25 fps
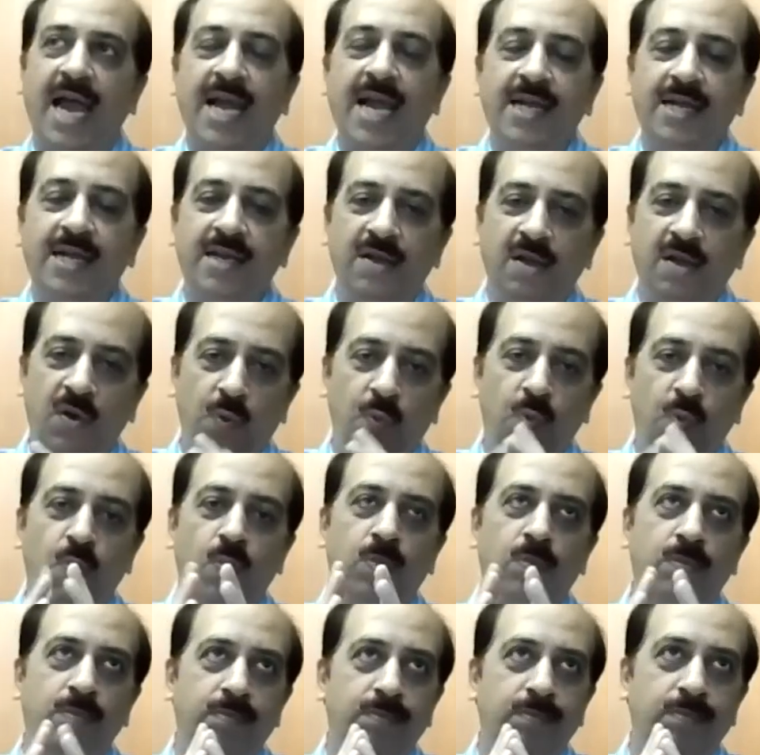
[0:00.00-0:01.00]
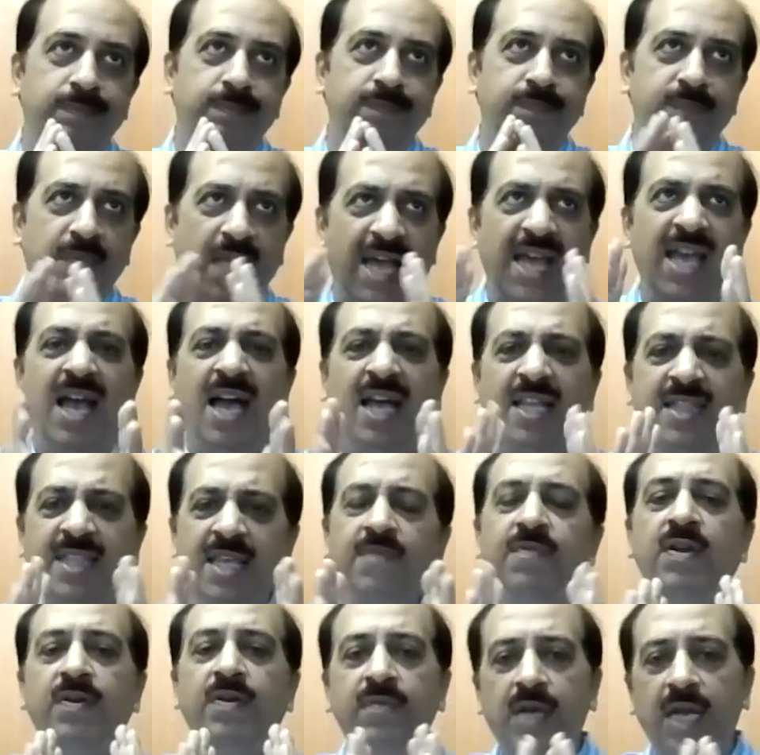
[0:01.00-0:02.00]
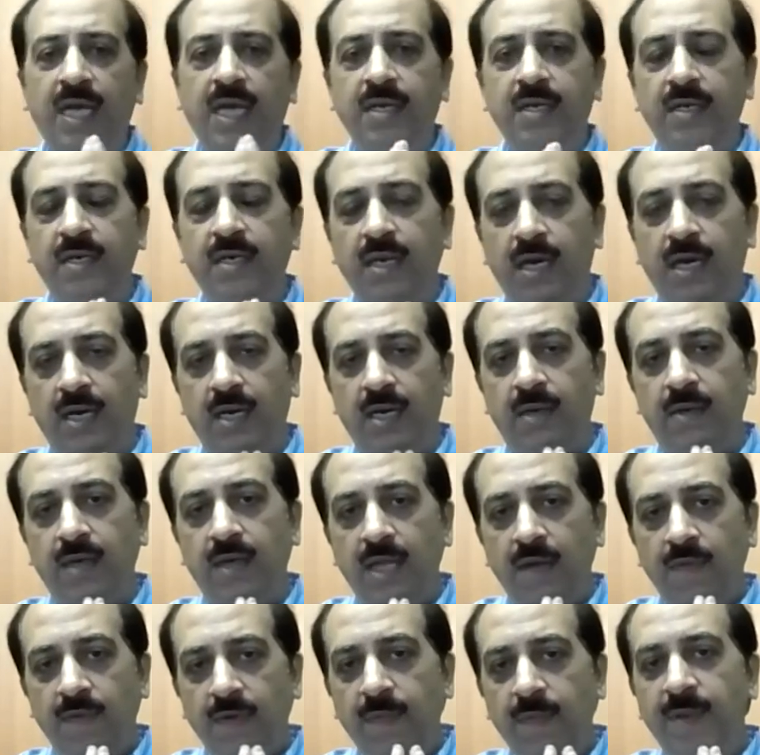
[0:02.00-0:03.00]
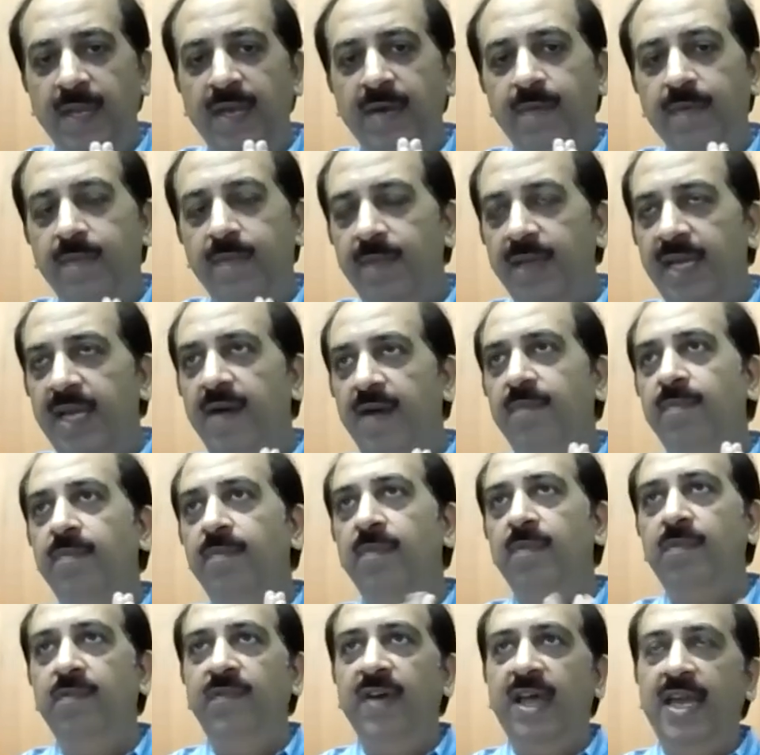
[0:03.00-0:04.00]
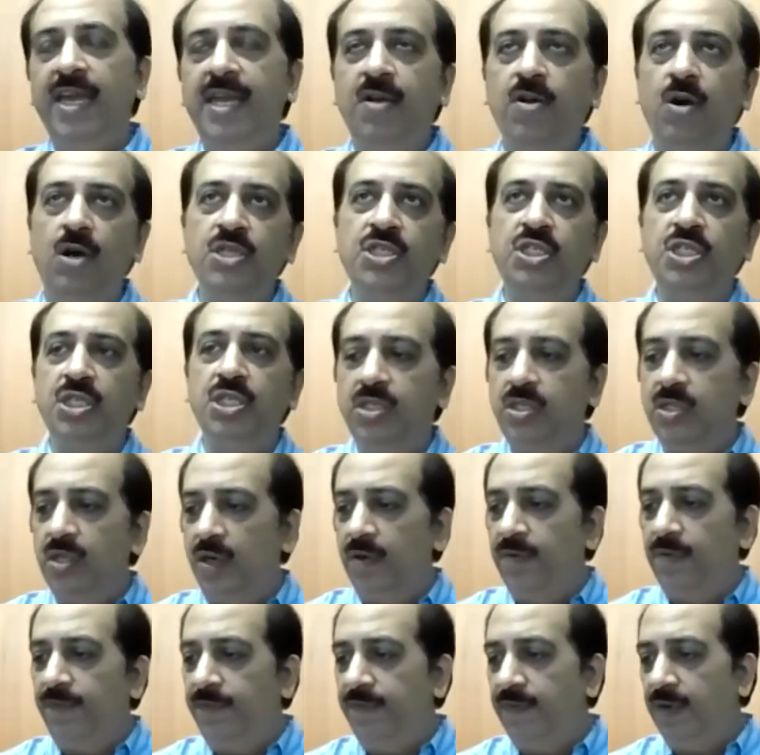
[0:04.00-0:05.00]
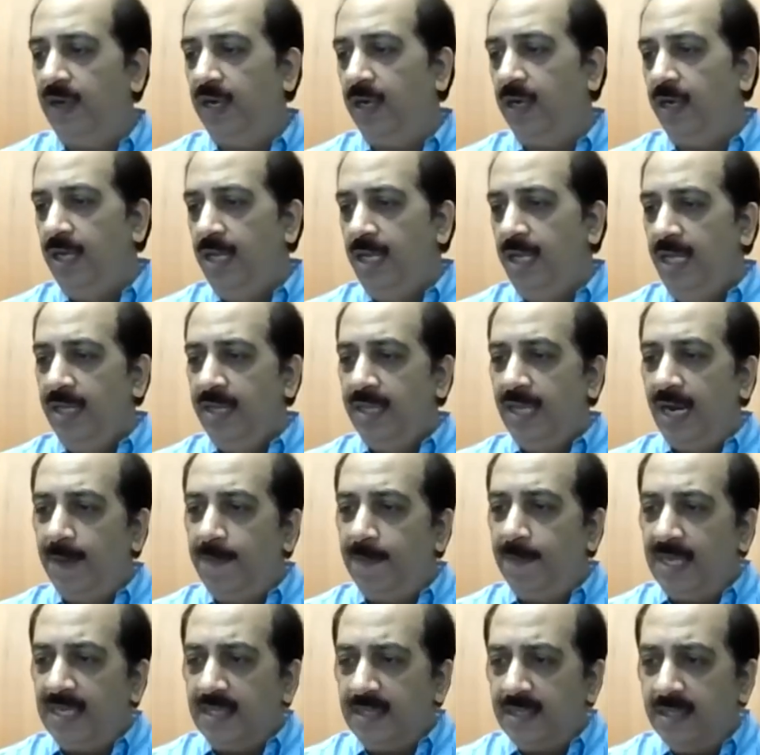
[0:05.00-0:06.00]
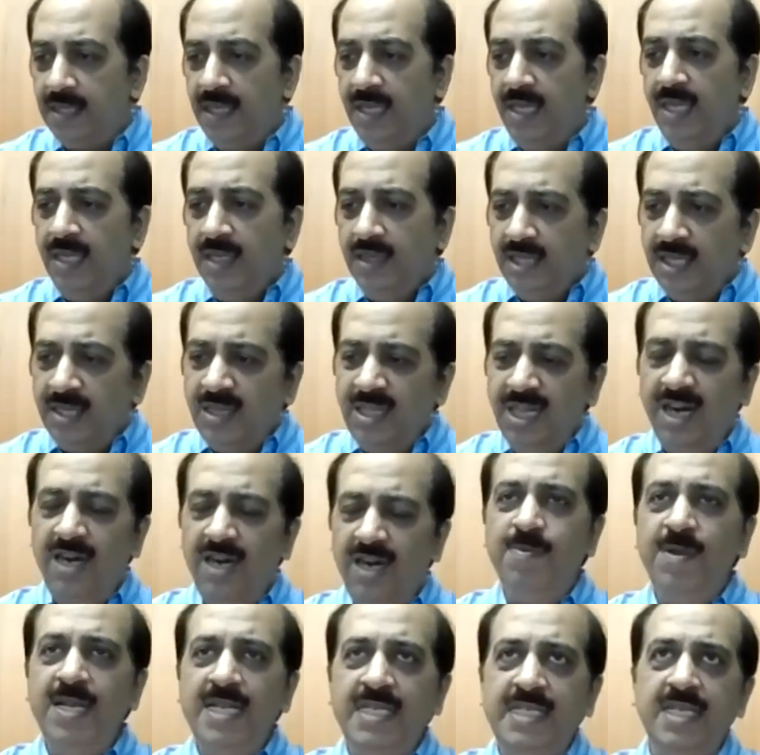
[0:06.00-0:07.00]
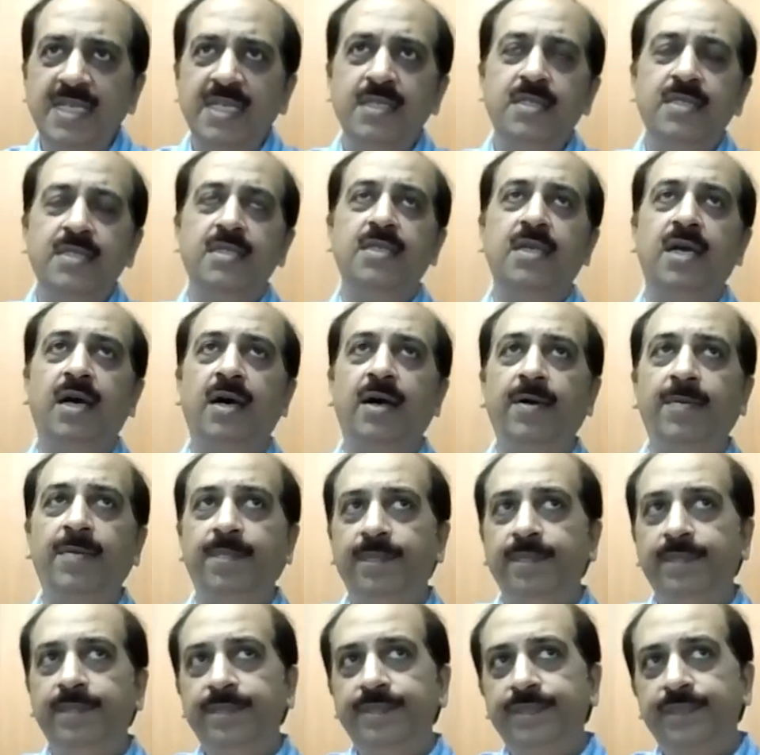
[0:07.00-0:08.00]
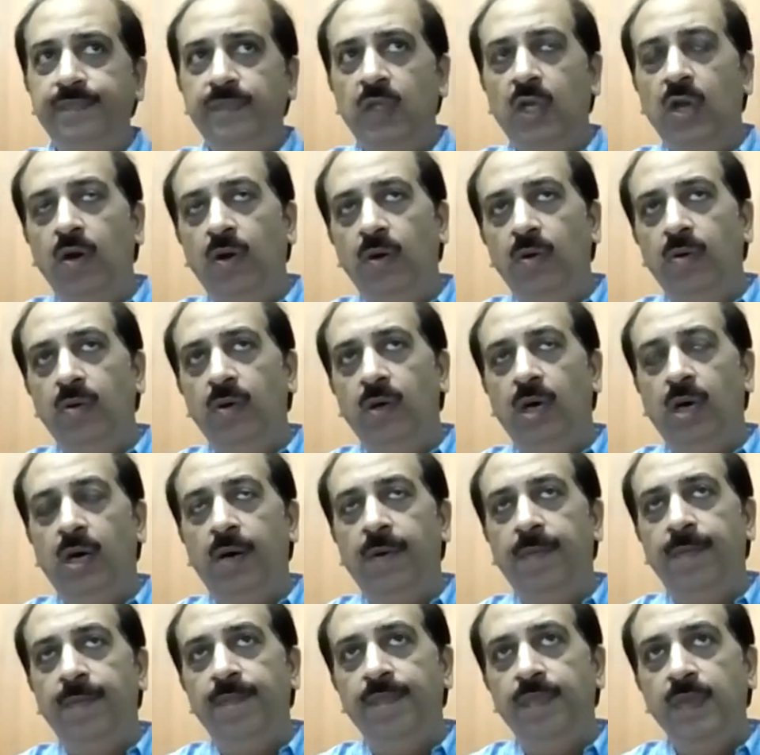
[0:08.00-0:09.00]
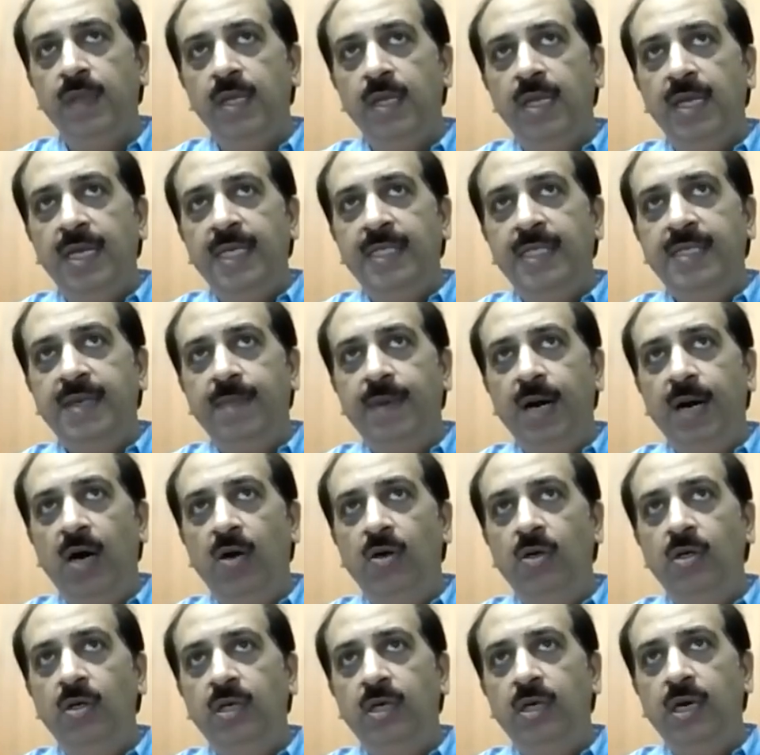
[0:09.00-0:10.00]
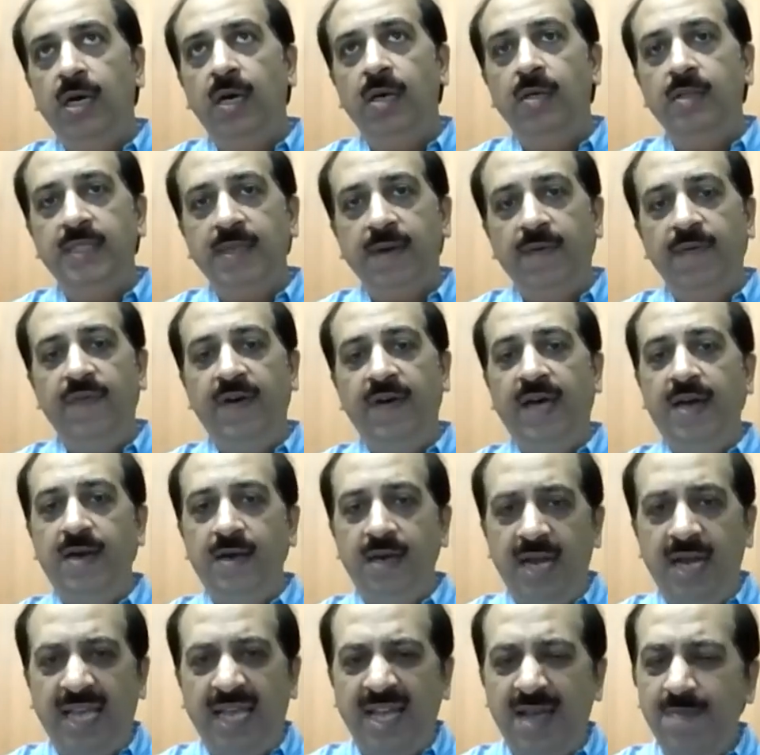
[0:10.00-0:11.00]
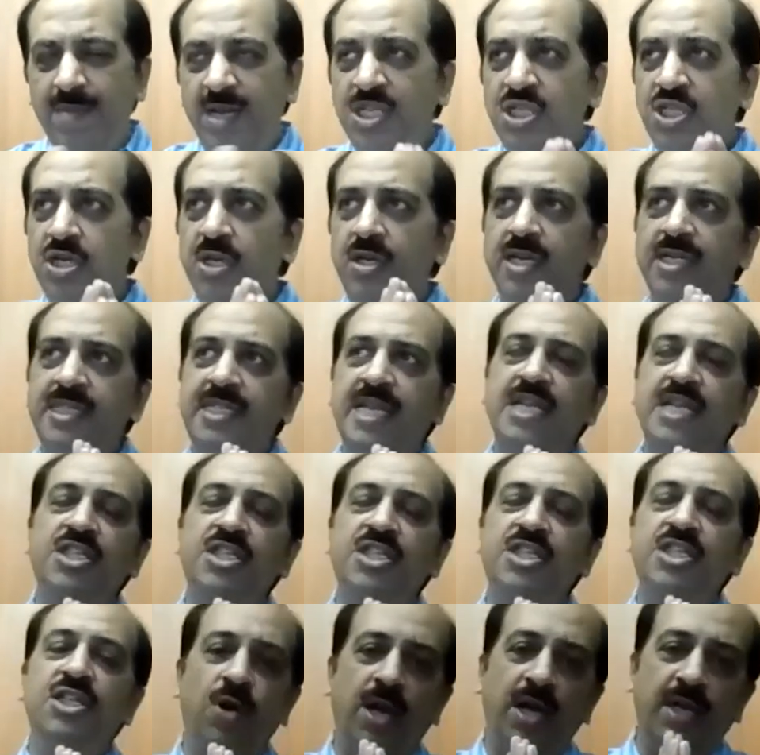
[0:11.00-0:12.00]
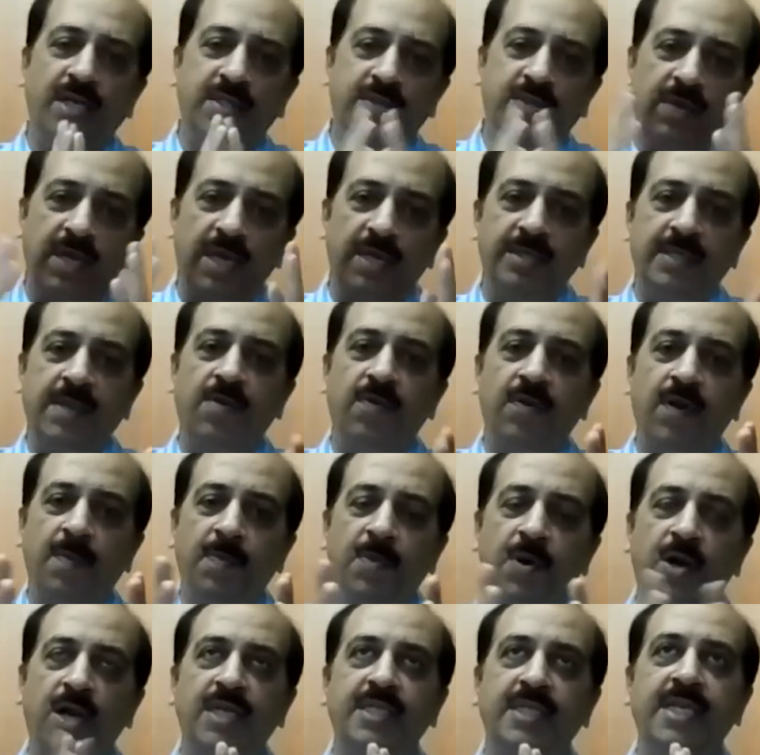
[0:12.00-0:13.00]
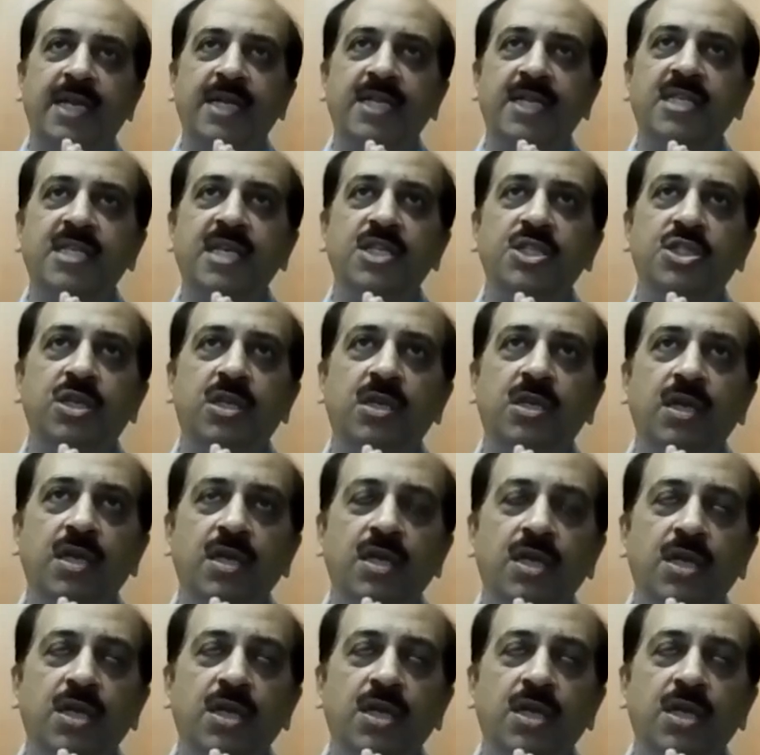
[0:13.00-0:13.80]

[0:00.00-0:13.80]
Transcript: that, I think we've done, become fairly conscious of that piece. The third piece is, is about some of our, like I mentioned, essential products. Some of our products are essential.